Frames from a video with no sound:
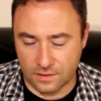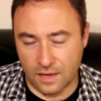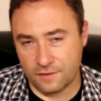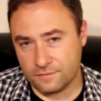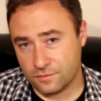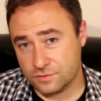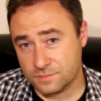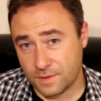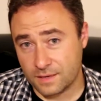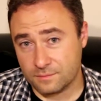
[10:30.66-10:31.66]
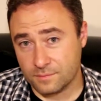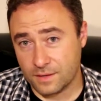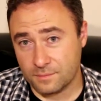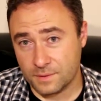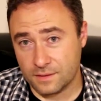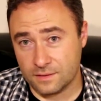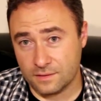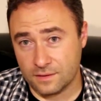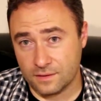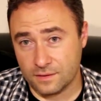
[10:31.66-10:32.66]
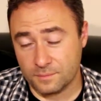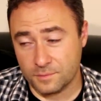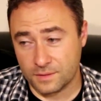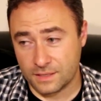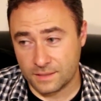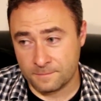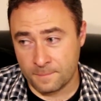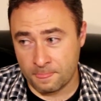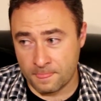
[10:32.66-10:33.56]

iPhones might have been a pretty